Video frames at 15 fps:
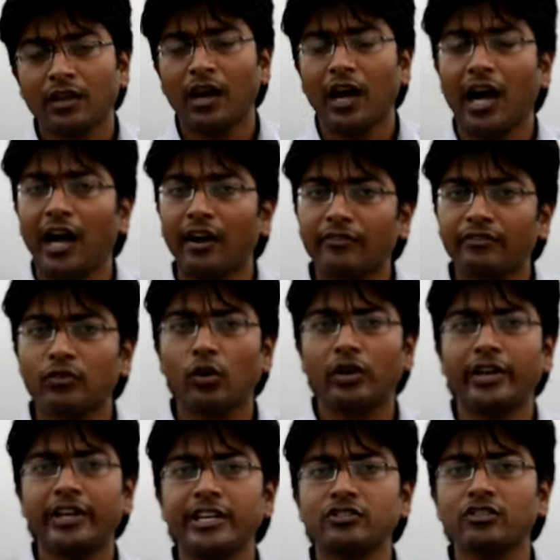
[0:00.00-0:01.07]
I have
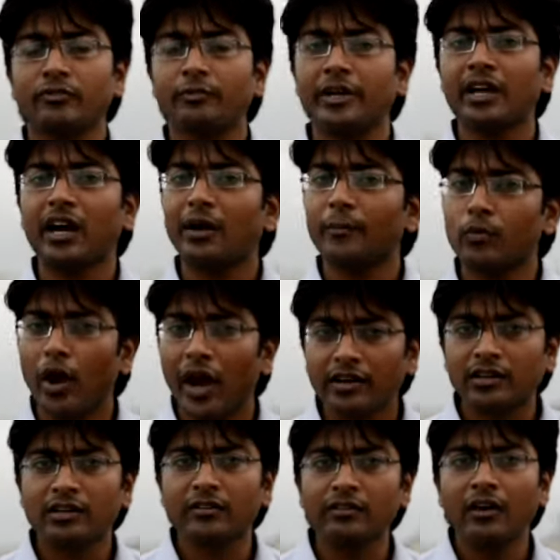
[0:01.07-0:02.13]
qualities of being
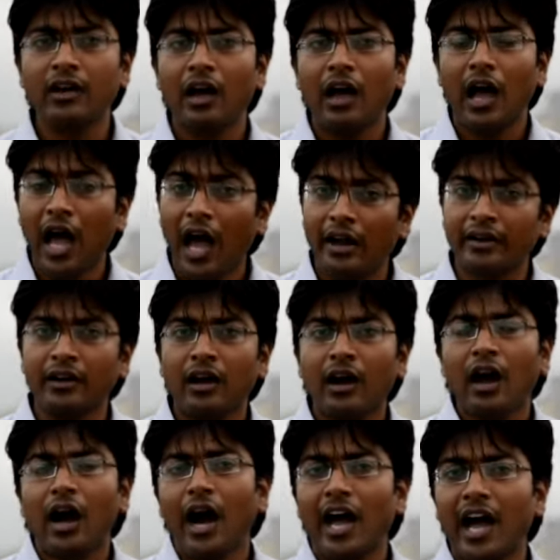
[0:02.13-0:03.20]
proactive, and
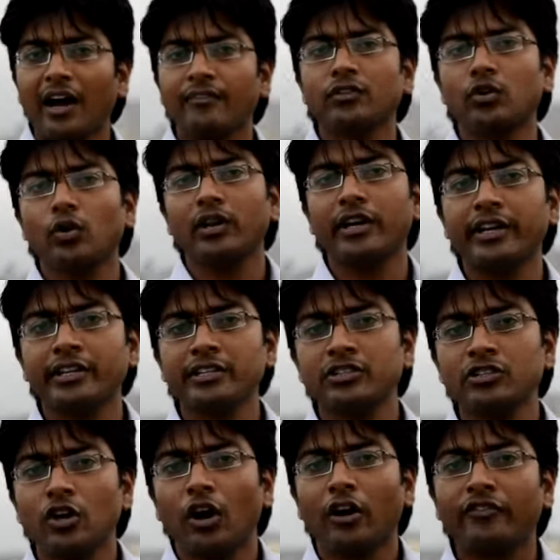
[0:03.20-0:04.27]
I have the qualities
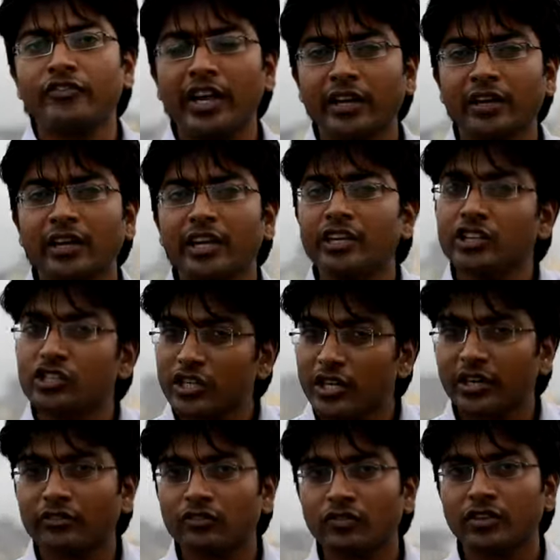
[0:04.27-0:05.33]
of taking
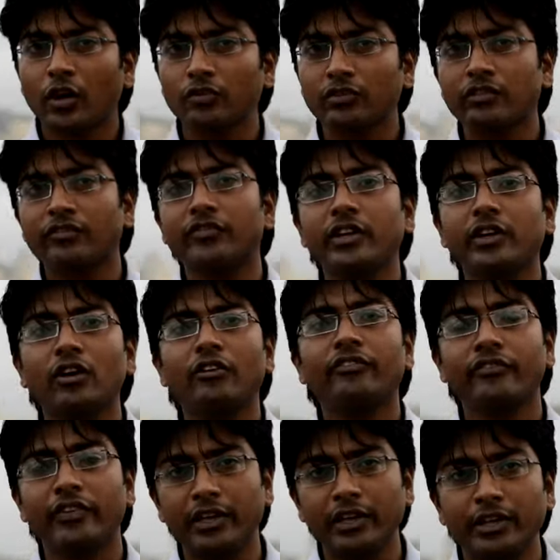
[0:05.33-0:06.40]
initiatives without the fear of
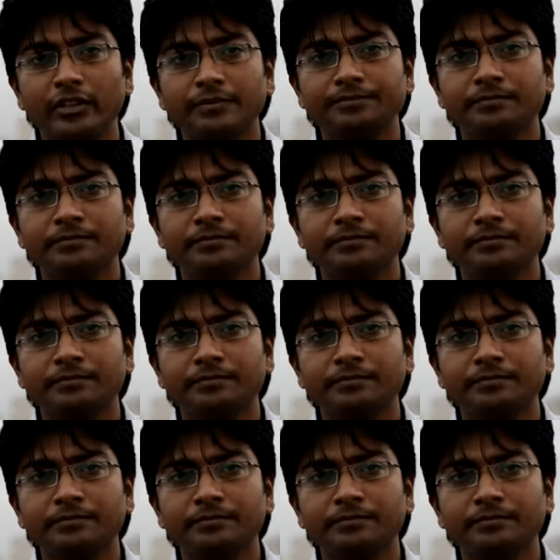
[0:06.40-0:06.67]
failure.